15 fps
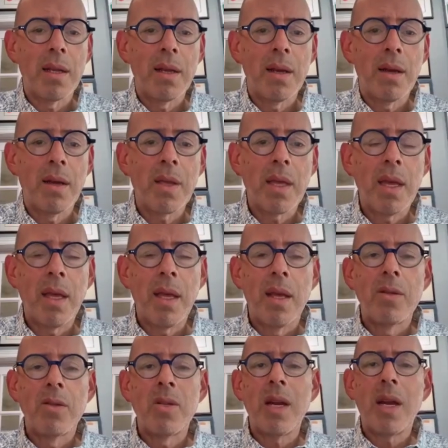Okay,
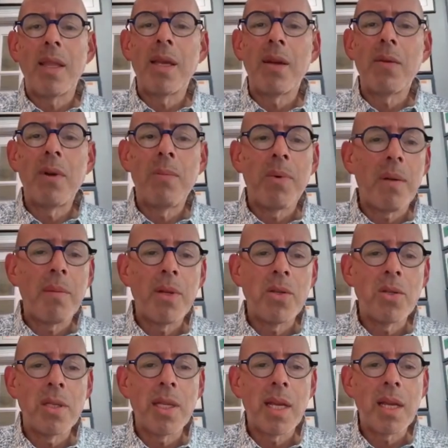gee, I think we probably
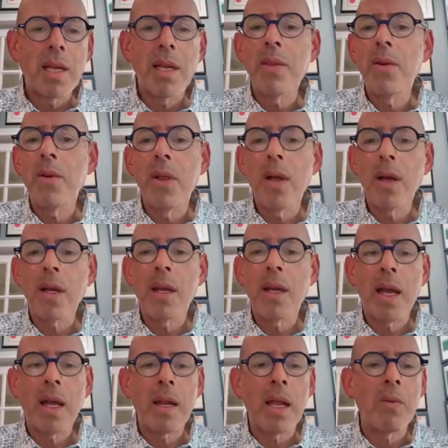should take another look
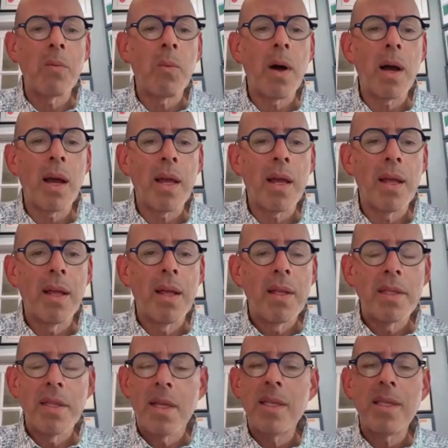at why.
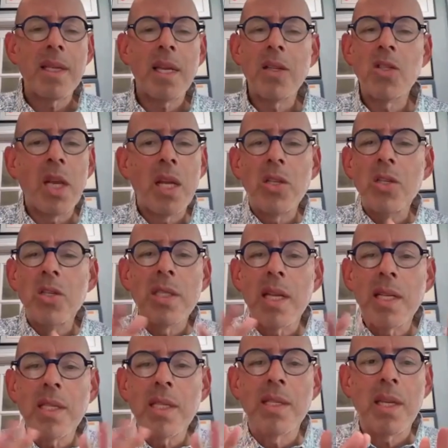It's not saying change is
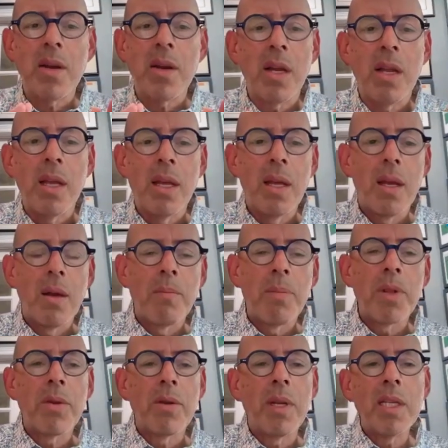necessary, but
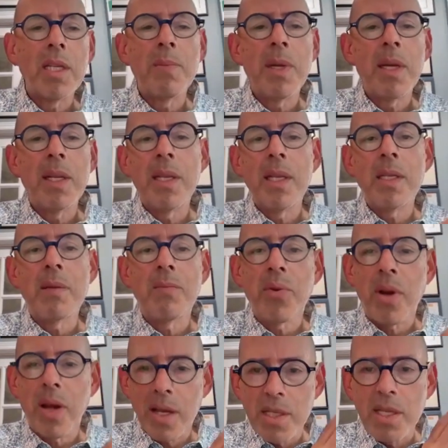there needs to be a decent
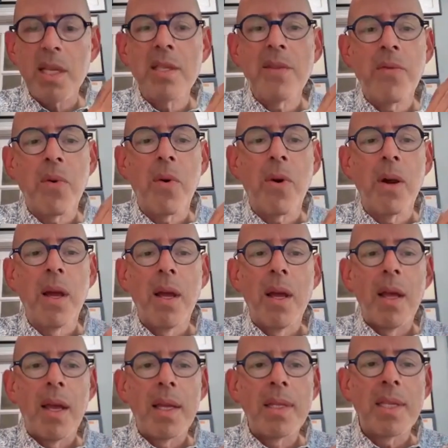process for
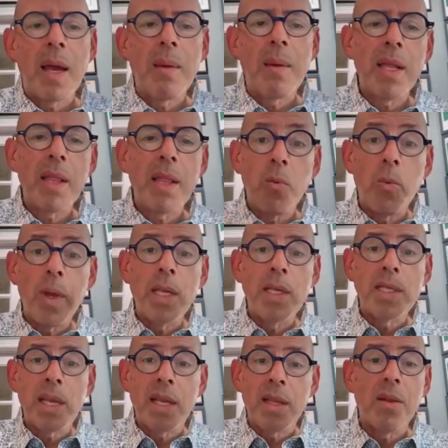examining the weak
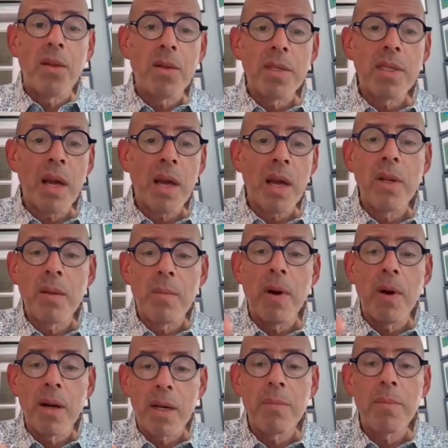signals out in the
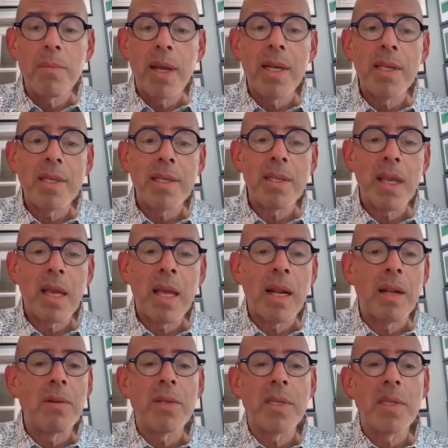marketplace and
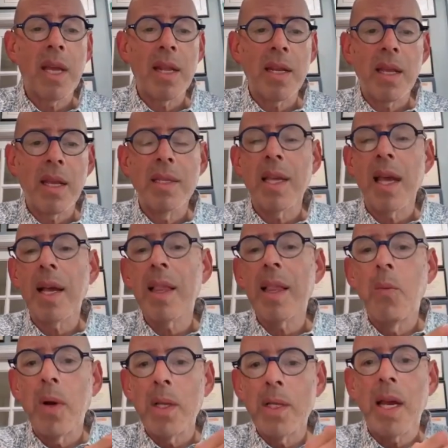understanding exactly
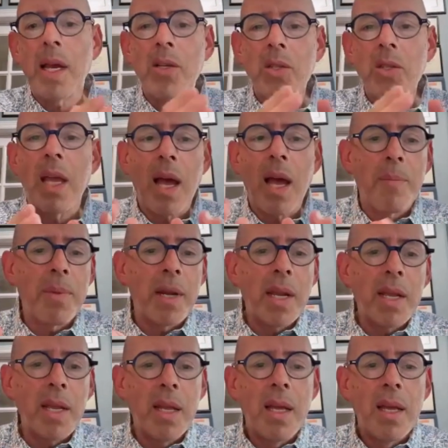what's actually
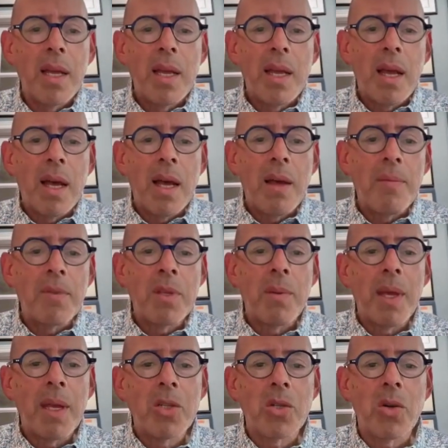happening to
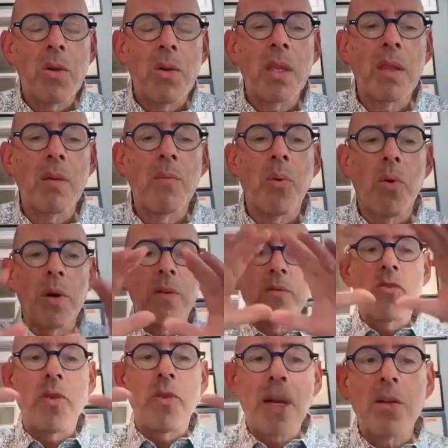make sure that the board of
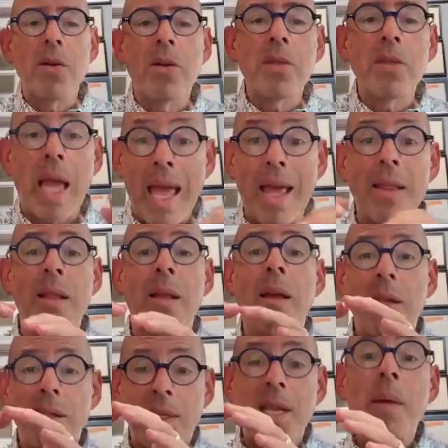directors and
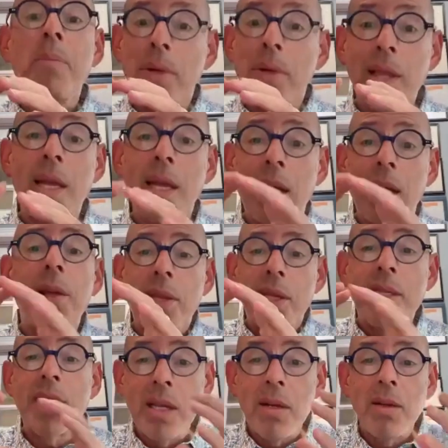separately the
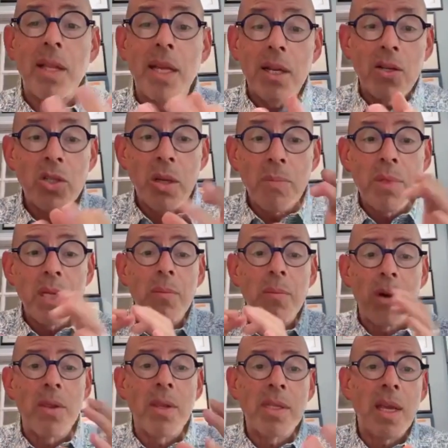senior leadership team are
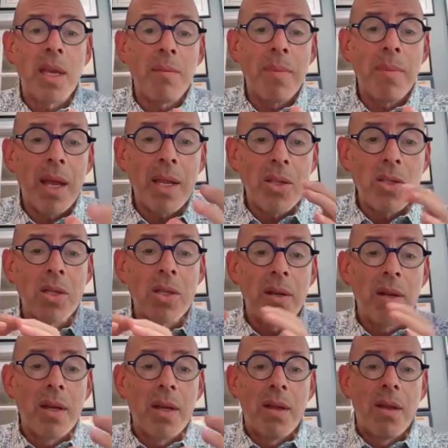on the same page.
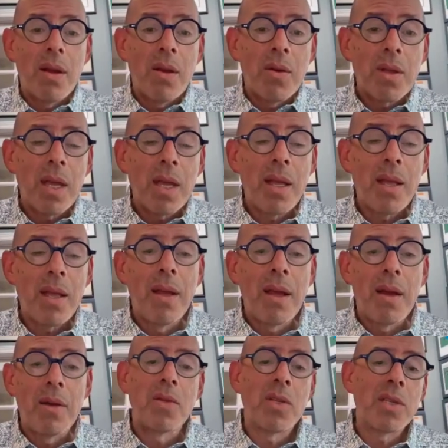Okay, I
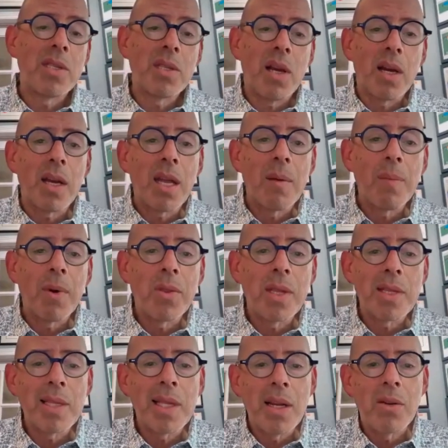was just talking about this
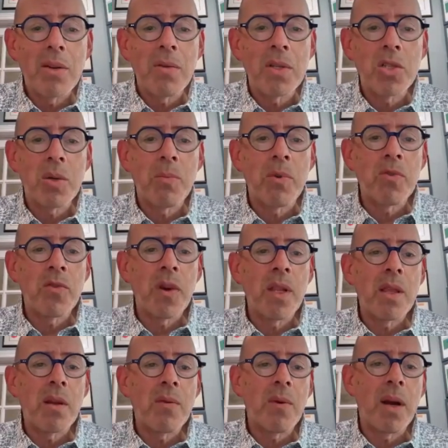leadership retreat
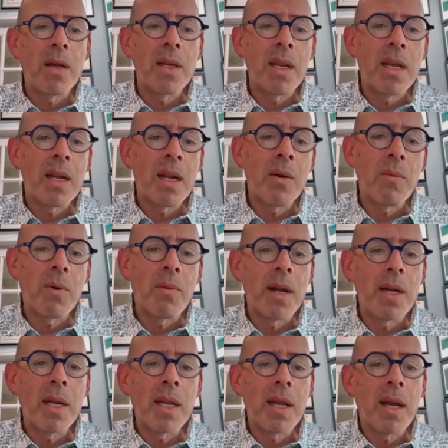that Rania and I were
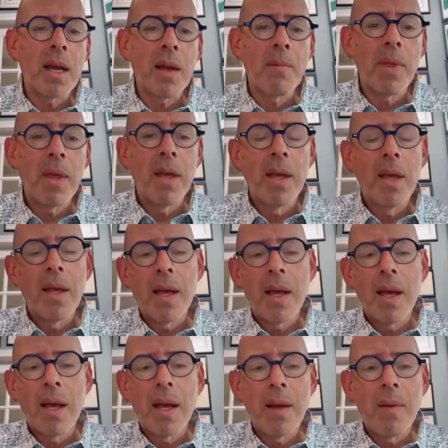running
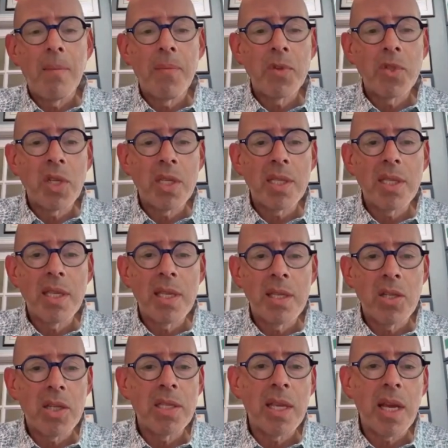
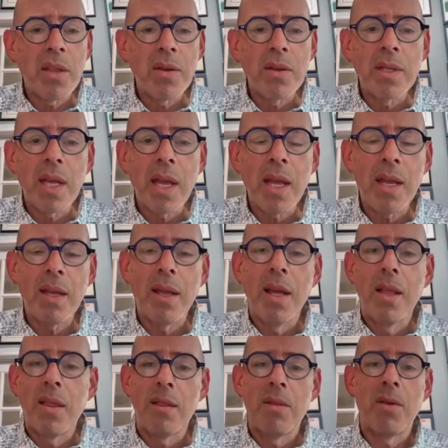just the other day.
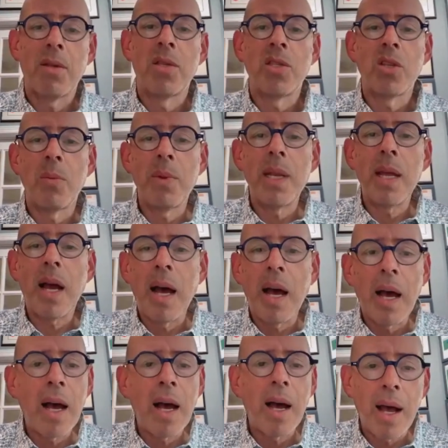There's so many
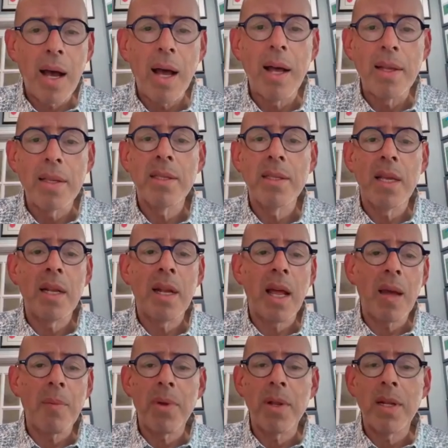ahas that
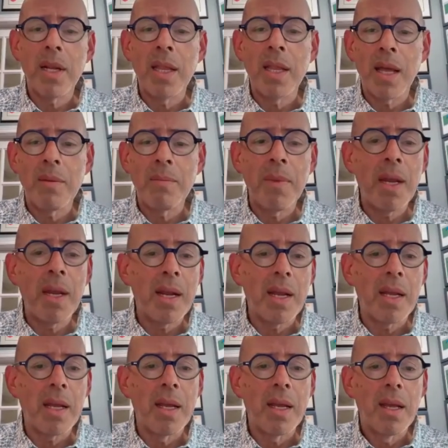happened in that meeting,
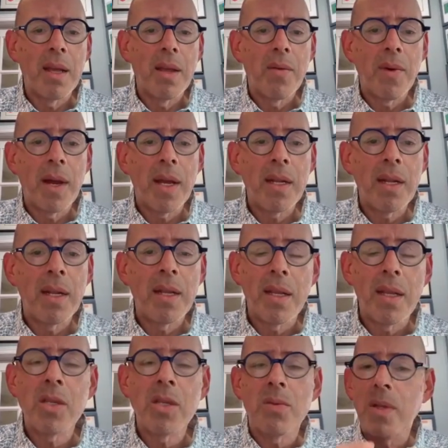right? Not
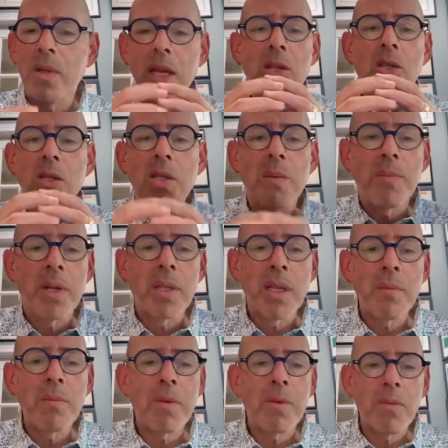just relationship building,
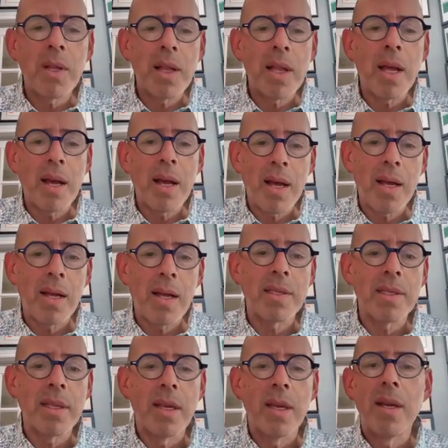but real ahas,
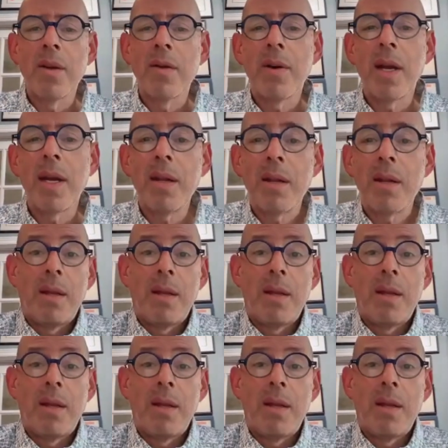right?